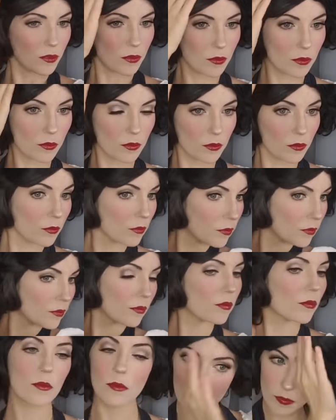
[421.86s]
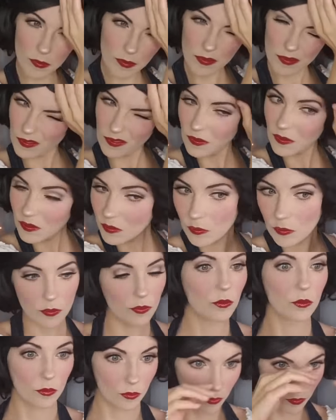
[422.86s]
everything once I'm happy with
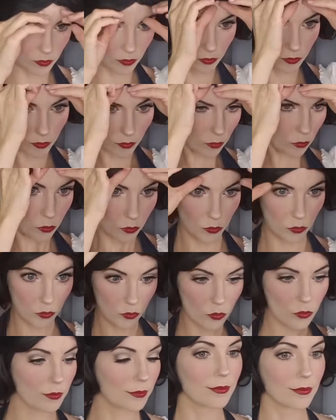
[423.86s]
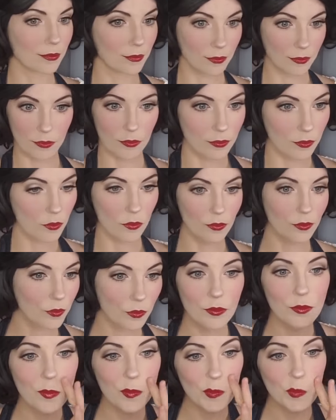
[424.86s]
some glued freeze hairspray by Got2b.
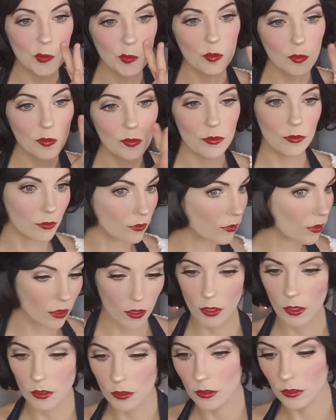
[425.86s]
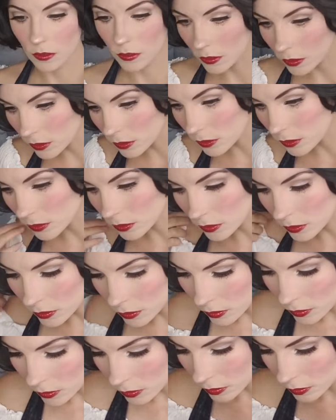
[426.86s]
Now for a